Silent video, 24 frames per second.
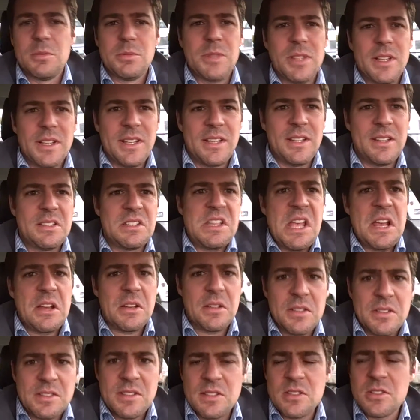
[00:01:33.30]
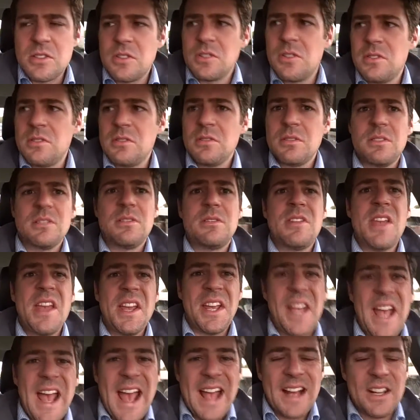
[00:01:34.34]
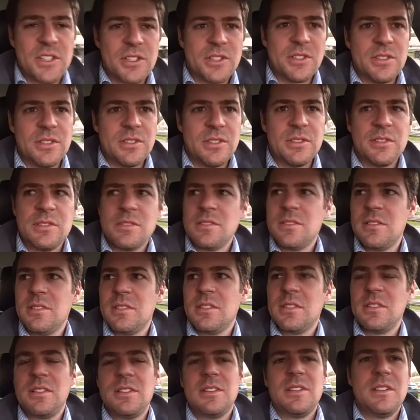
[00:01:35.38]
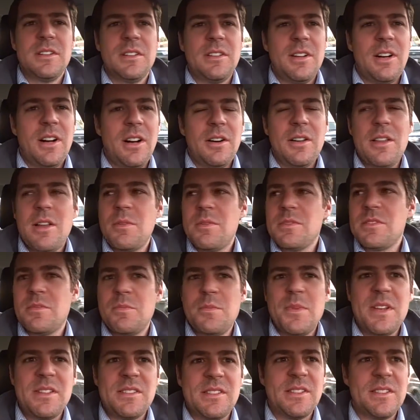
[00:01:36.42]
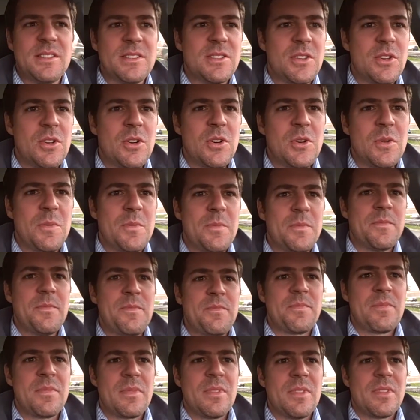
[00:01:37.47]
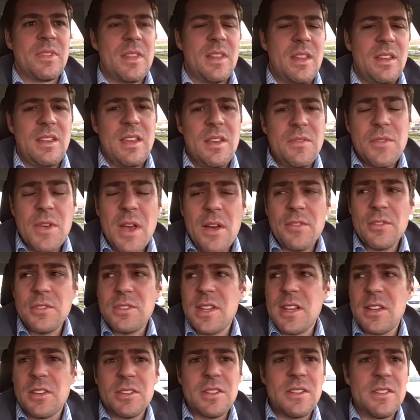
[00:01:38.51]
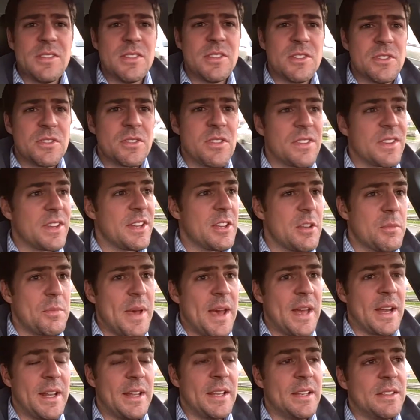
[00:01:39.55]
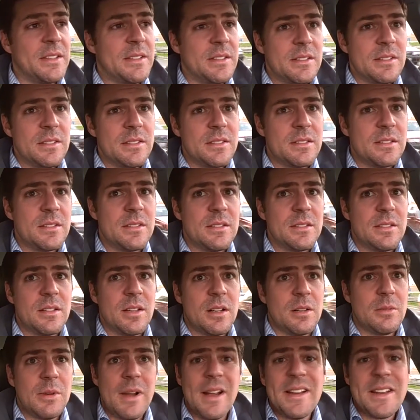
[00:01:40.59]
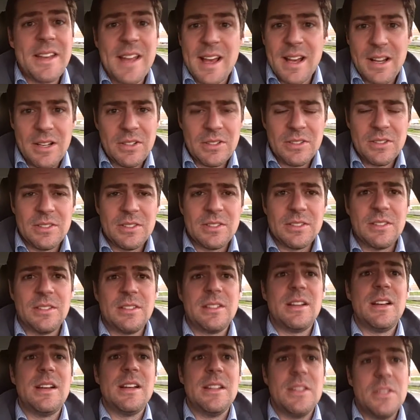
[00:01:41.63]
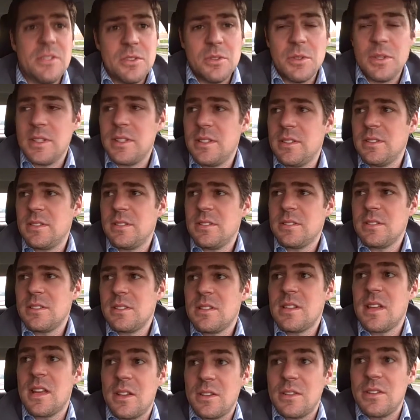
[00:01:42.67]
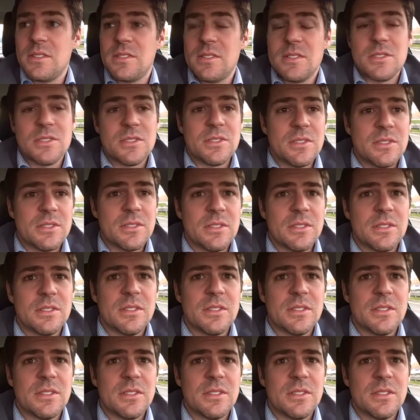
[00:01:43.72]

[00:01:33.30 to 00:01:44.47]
Really, take a decision, take action. Oh, that was amazing. So if you have to take a decision, think about it right now and do it. Take a decision.